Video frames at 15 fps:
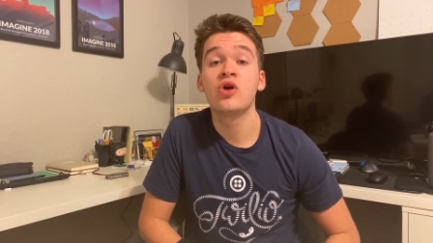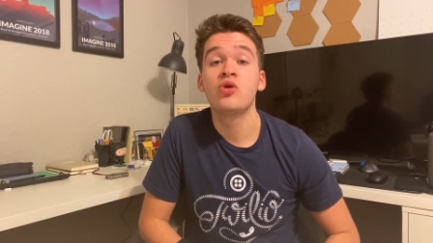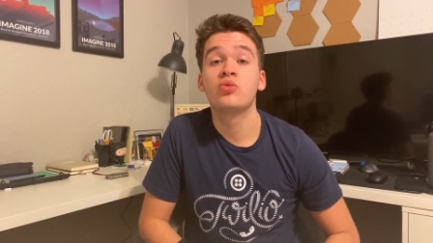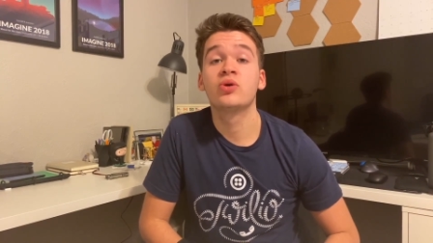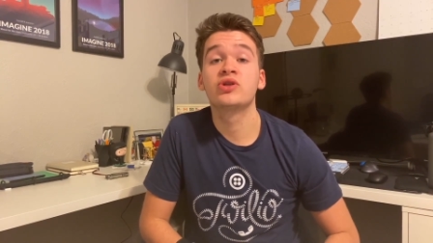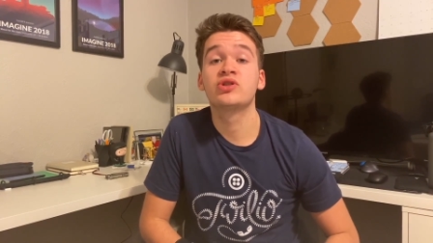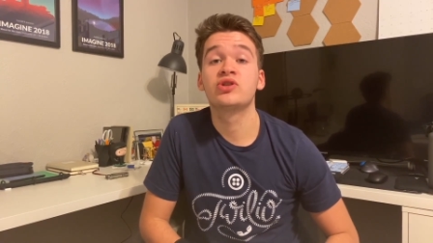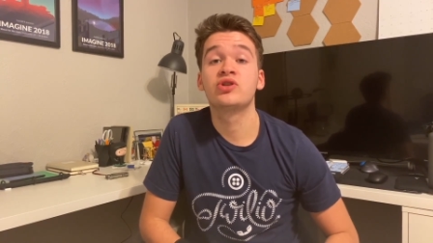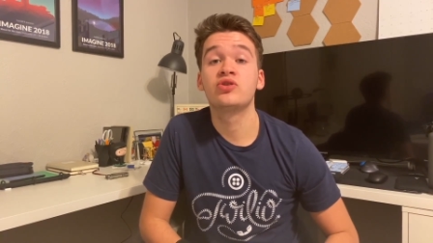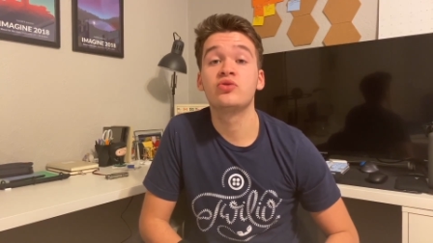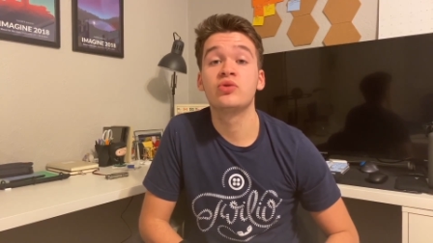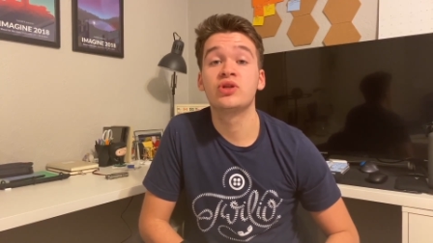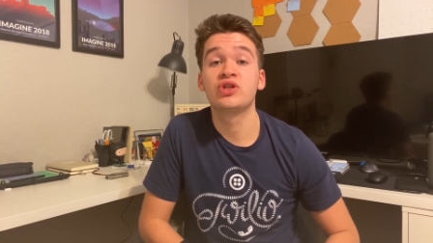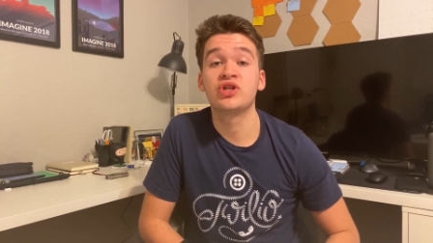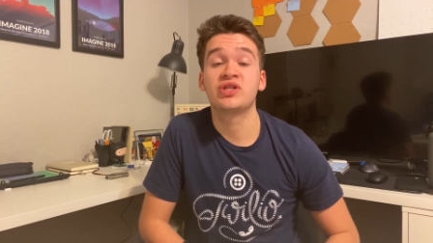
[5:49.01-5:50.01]
was to
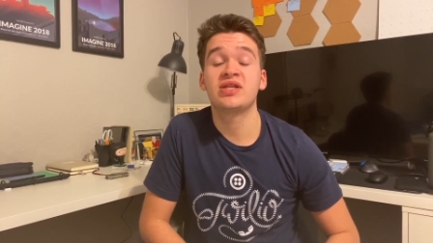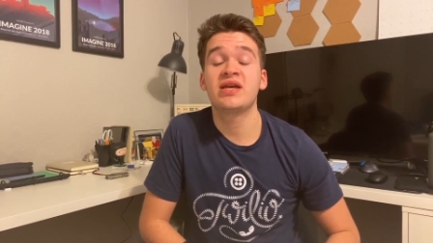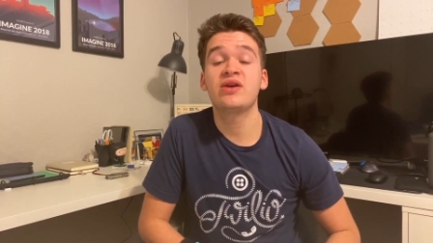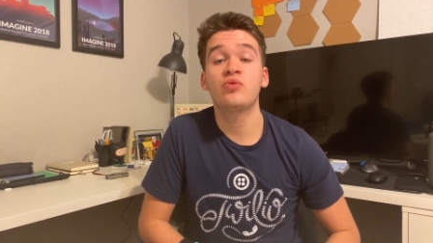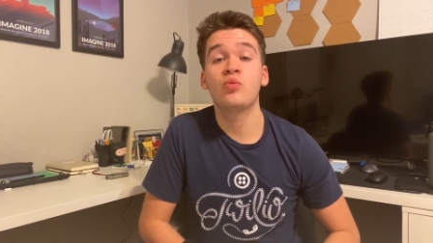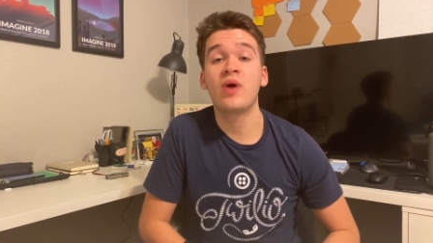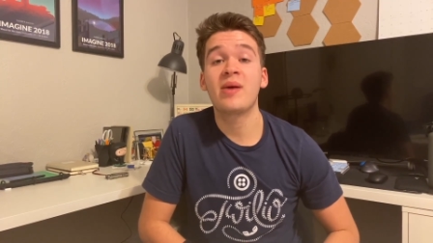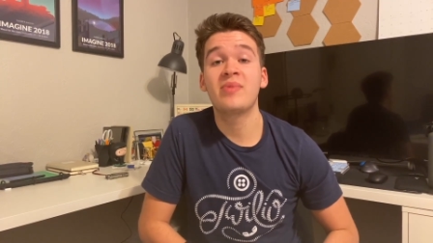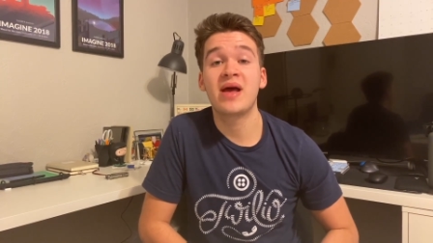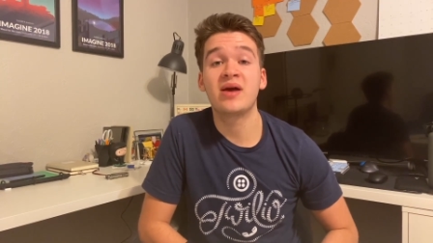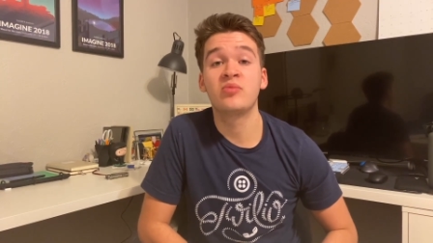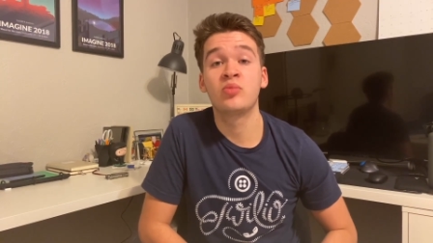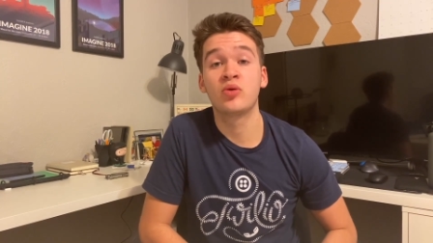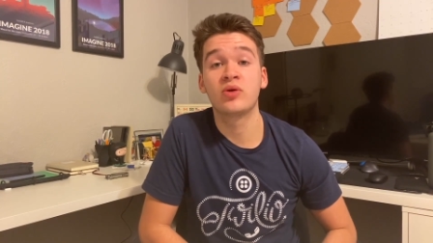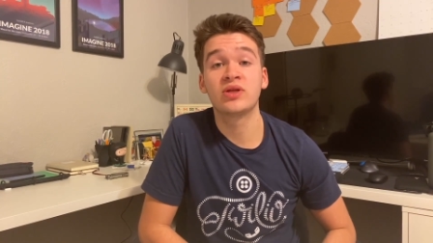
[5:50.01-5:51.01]
just hit web
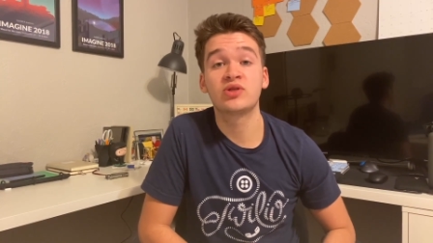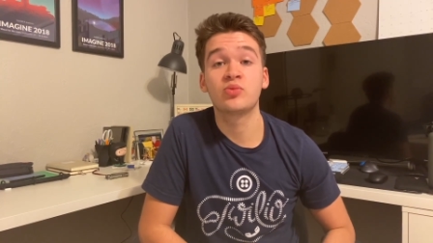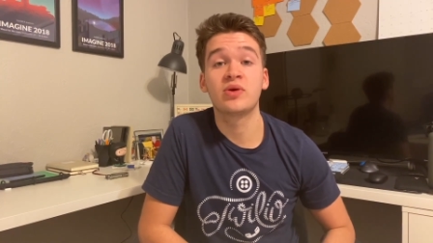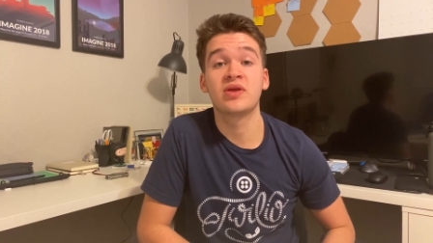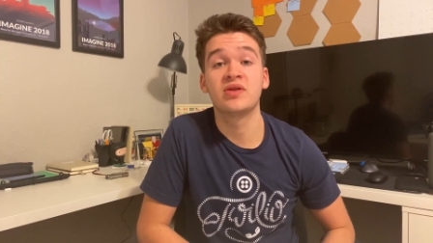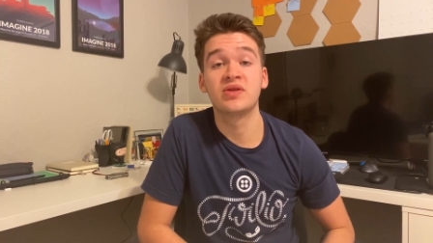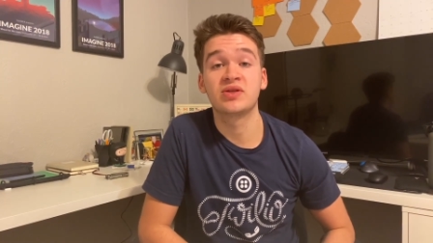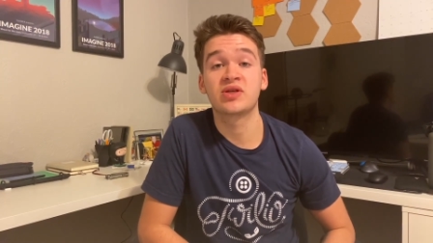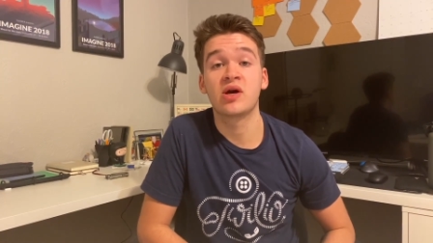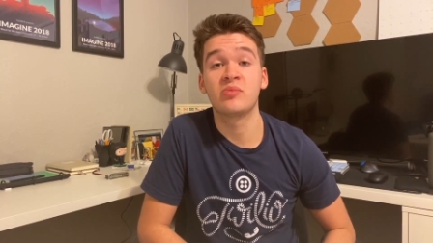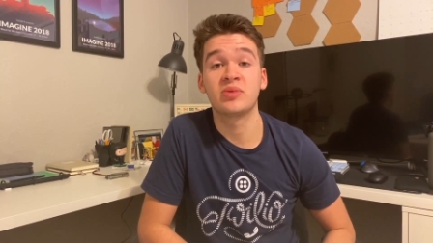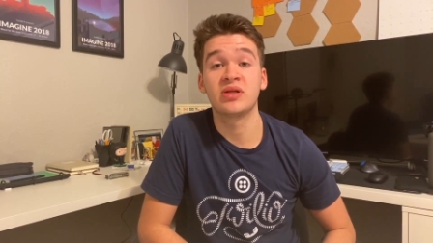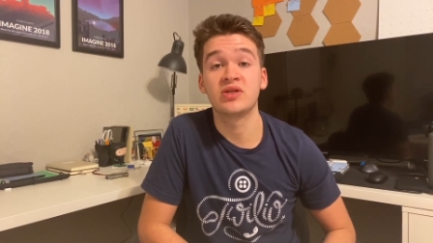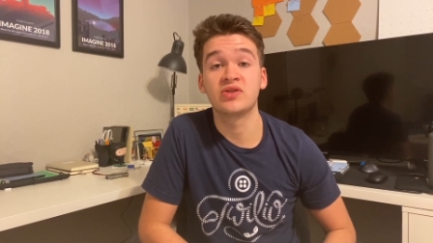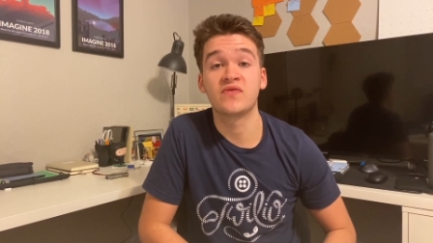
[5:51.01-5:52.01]
endpoints within this
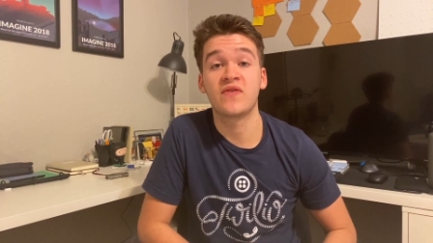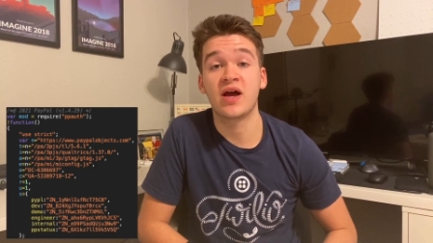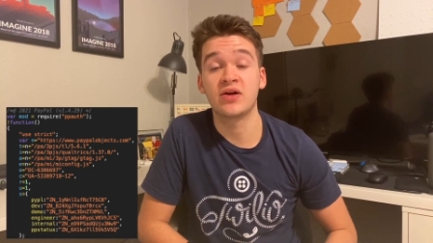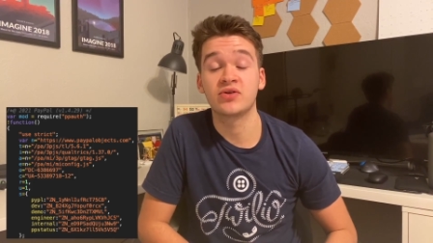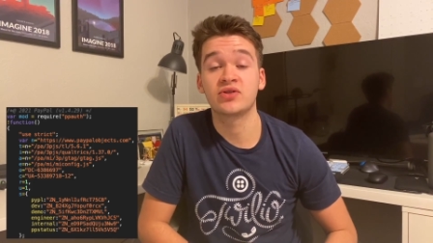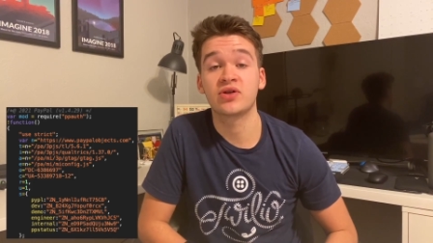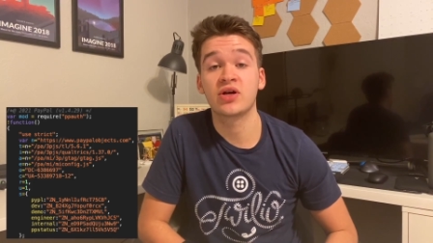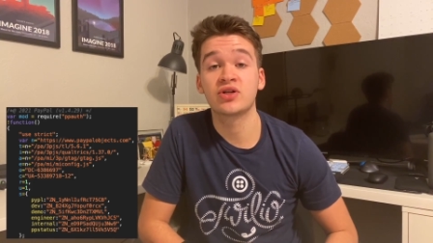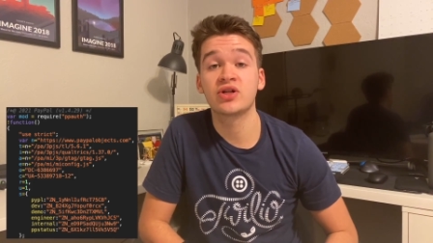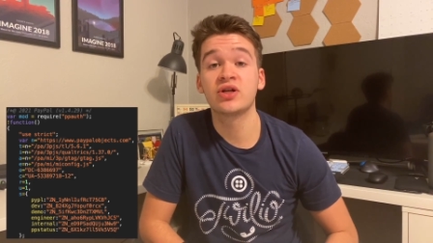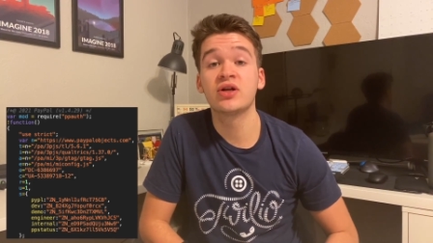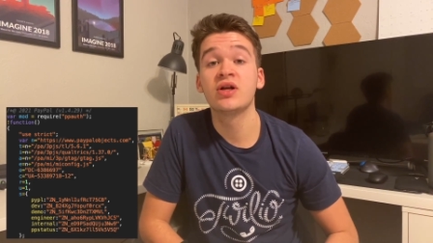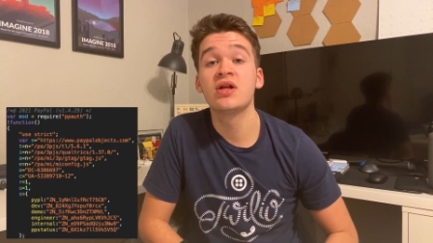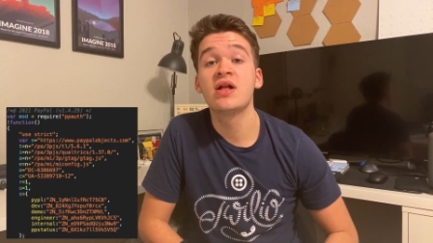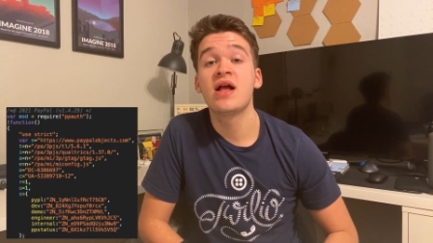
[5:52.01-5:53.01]
company's file structure